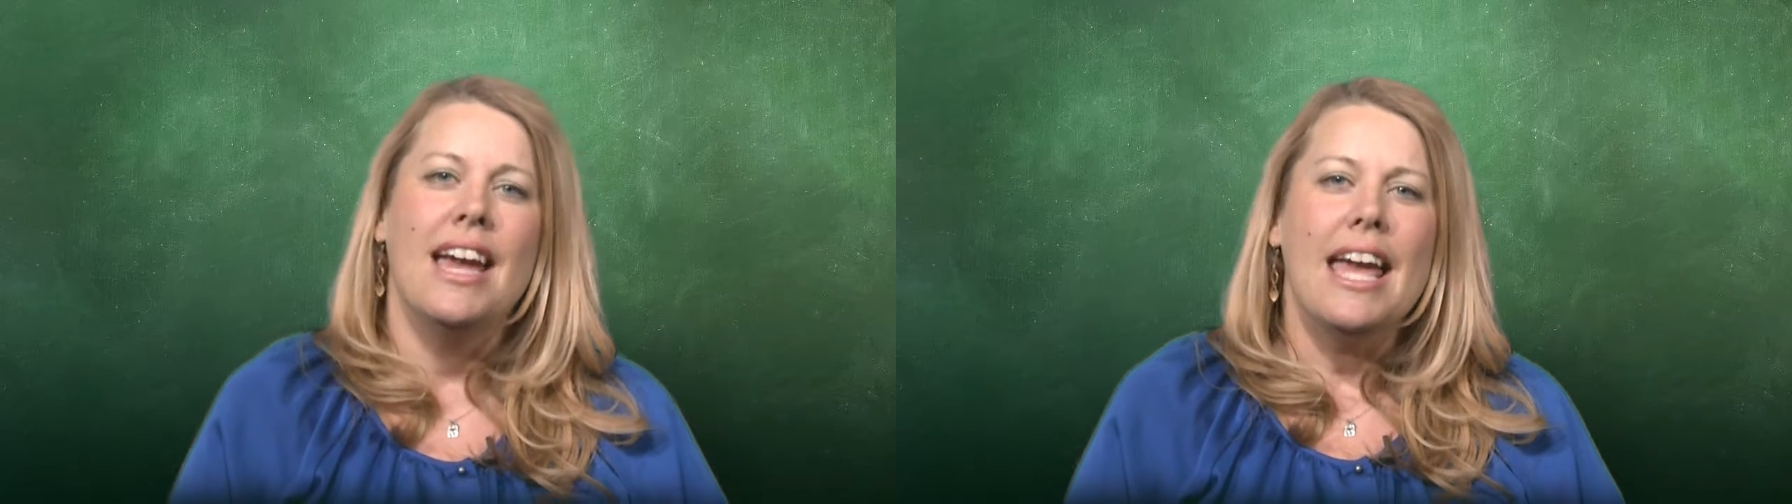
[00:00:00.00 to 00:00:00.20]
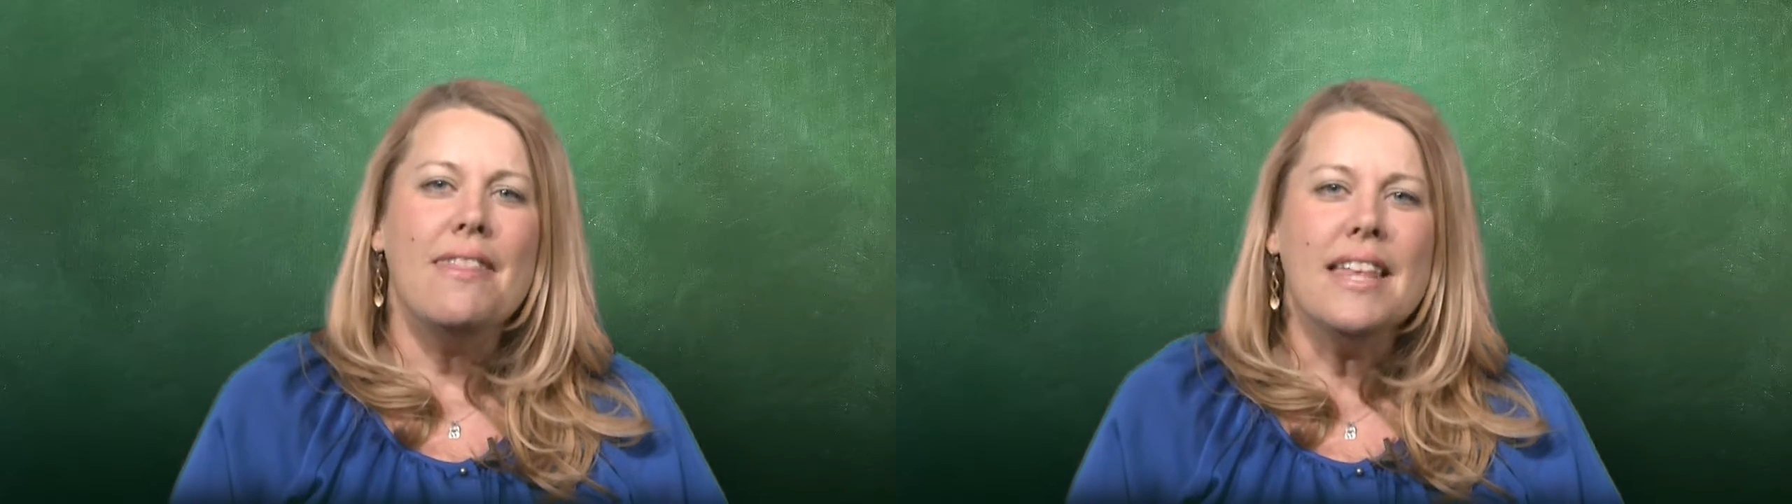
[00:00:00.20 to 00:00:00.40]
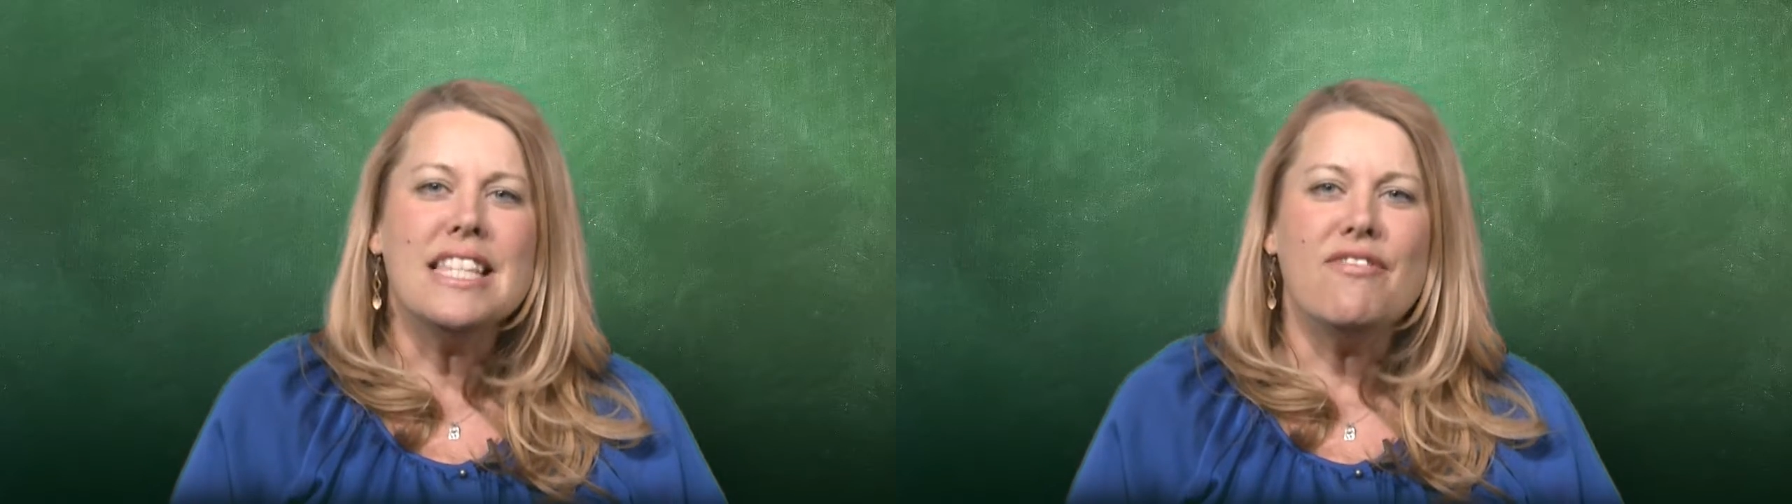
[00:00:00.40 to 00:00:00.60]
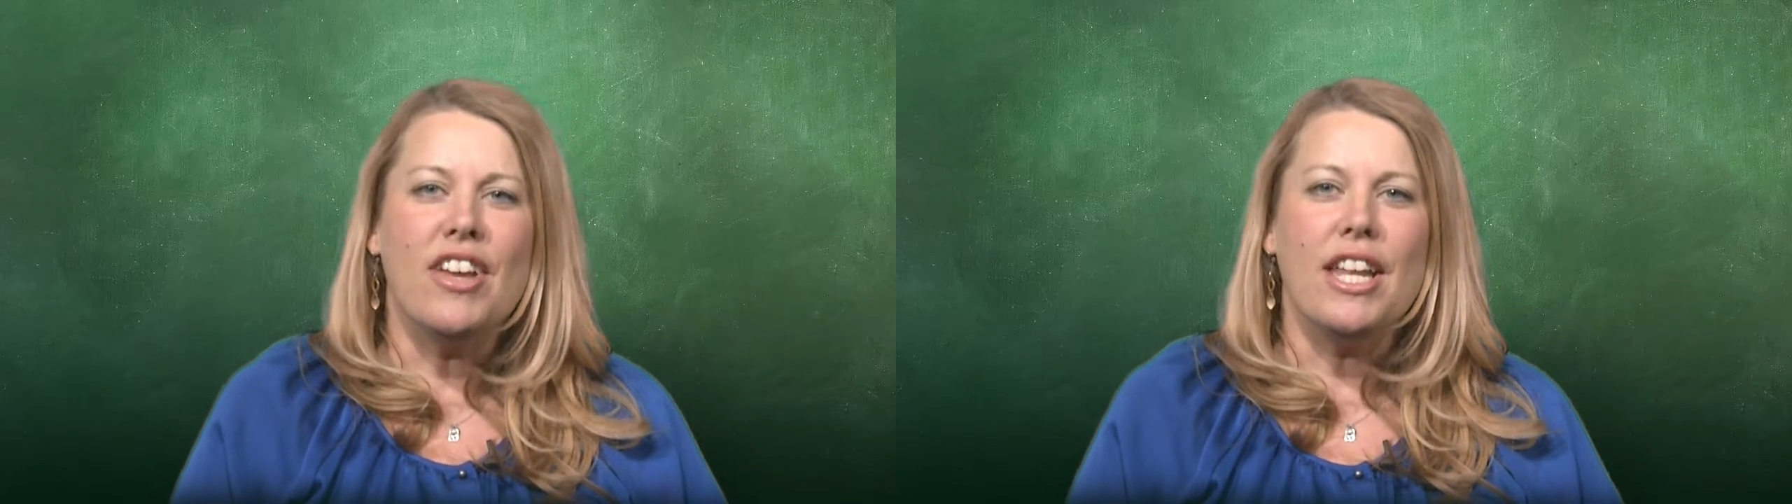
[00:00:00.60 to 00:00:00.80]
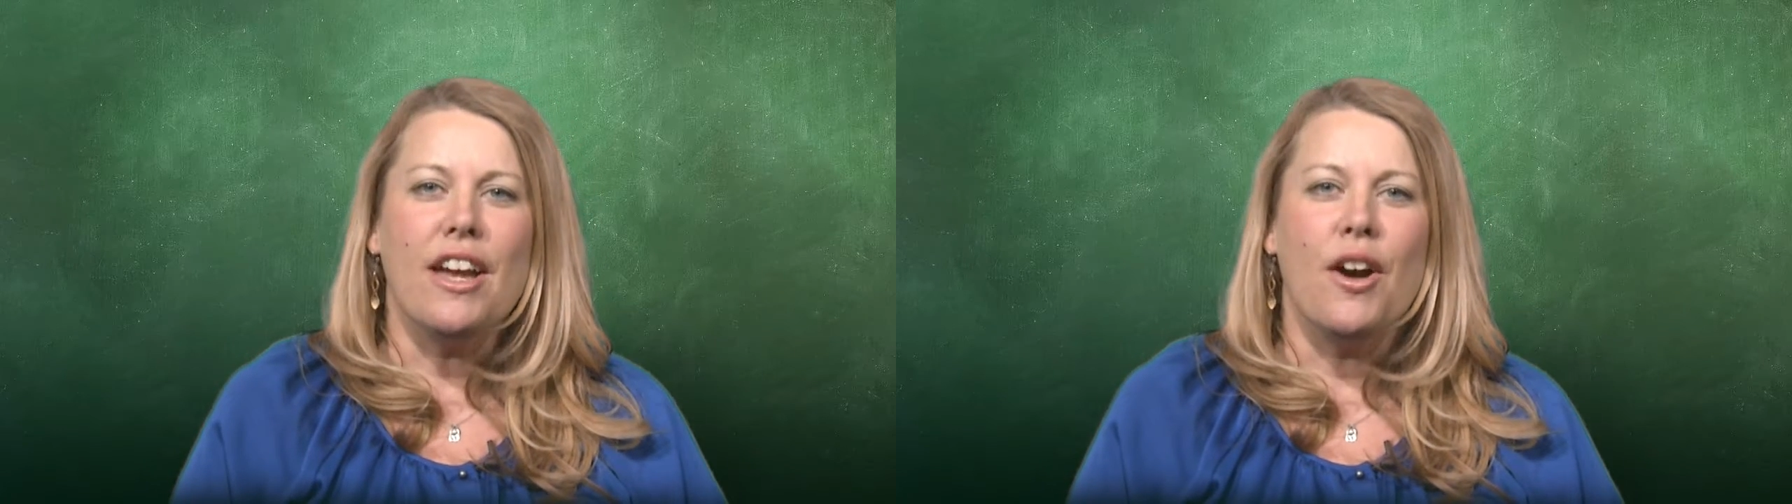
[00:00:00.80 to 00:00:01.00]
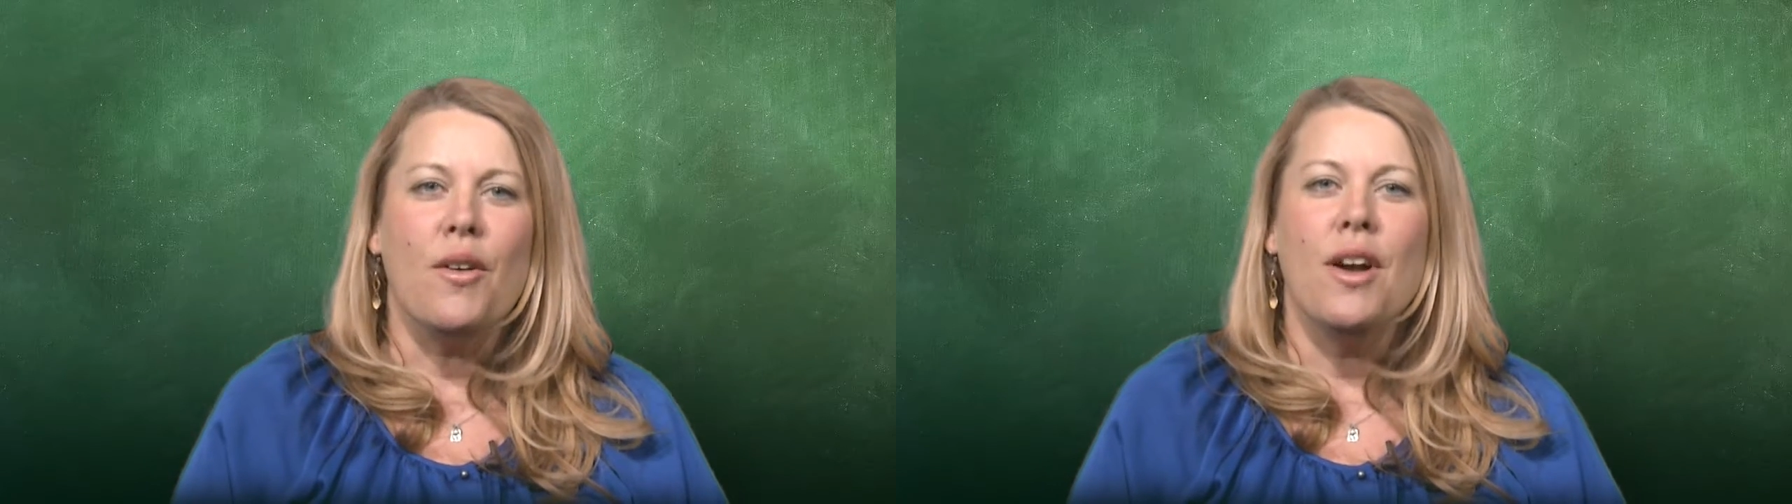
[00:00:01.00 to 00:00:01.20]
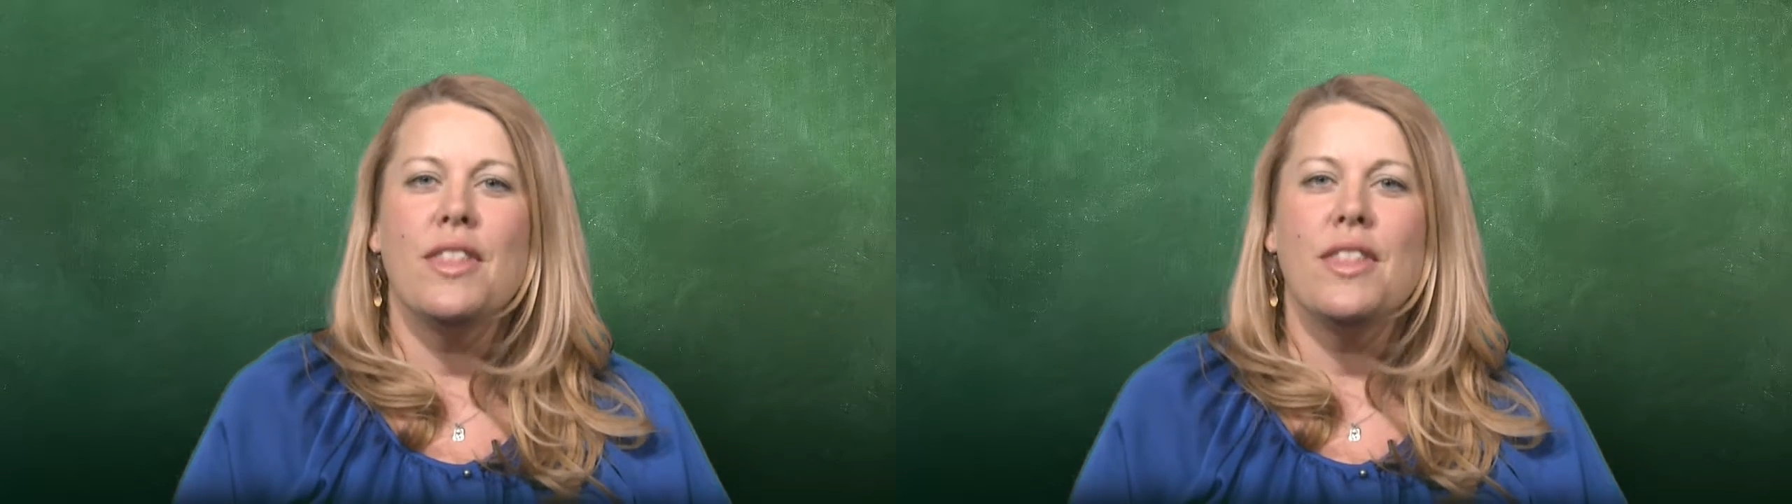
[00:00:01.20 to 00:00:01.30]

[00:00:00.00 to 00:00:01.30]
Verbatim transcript: In this video,